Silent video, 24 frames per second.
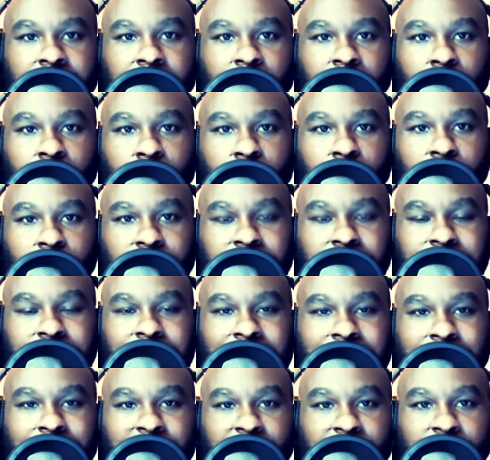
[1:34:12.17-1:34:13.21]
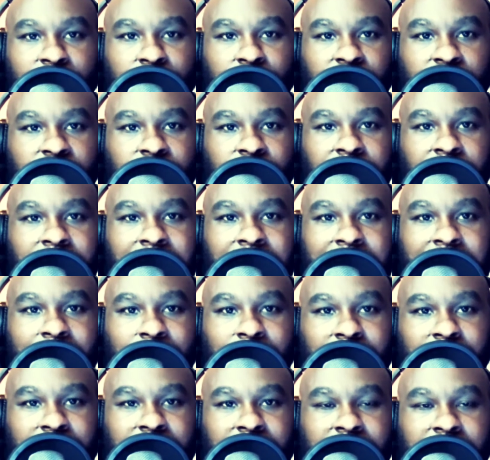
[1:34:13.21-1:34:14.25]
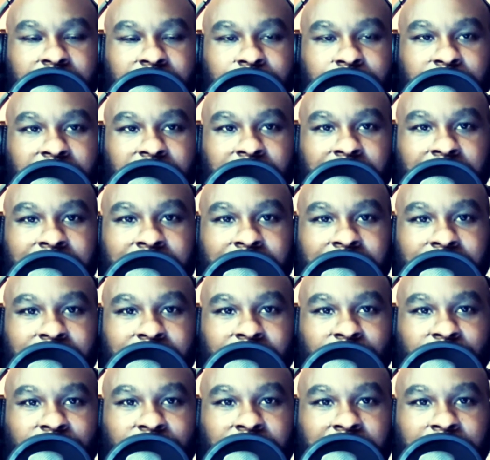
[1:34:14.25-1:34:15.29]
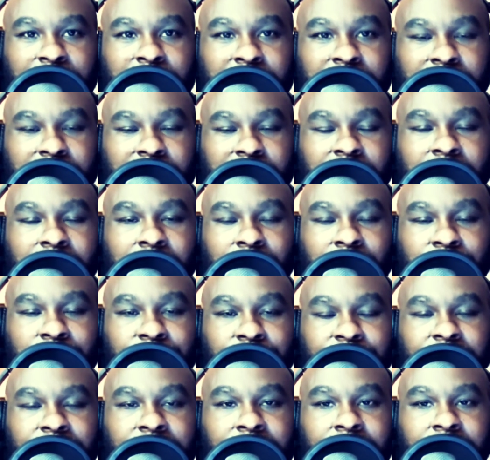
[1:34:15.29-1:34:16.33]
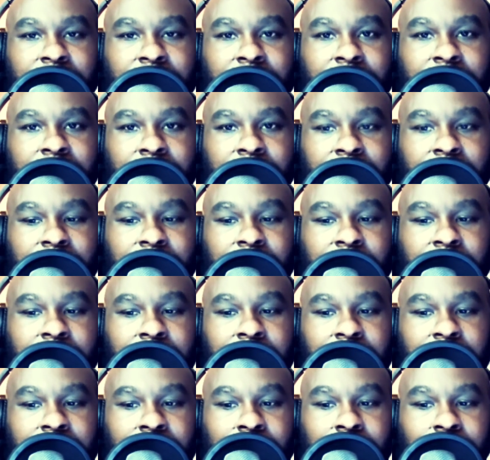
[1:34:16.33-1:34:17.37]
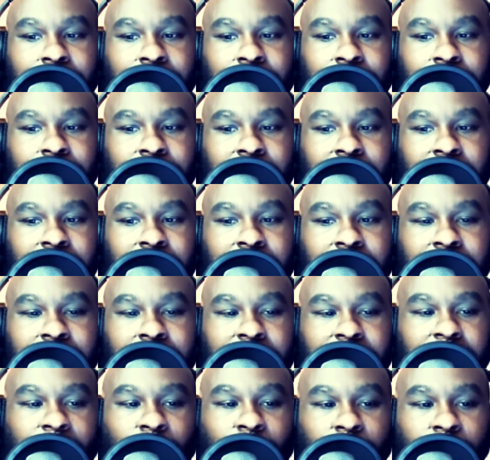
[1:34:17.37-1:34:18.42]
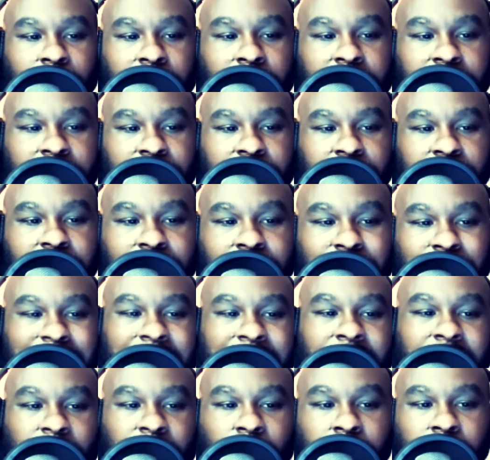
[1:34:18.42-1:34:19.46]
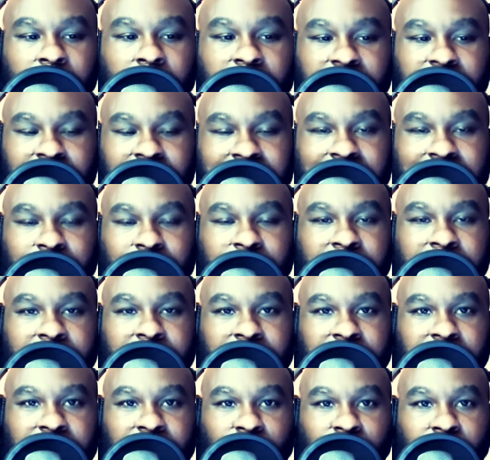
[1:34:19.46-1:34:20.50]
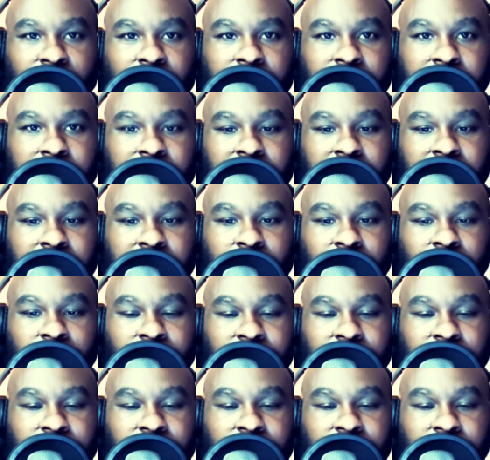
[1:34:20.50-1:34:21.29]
a long time ago to allow us to be lazy schleps in this country. And in the world in general, well, not in the world, because a lot of places in the world people do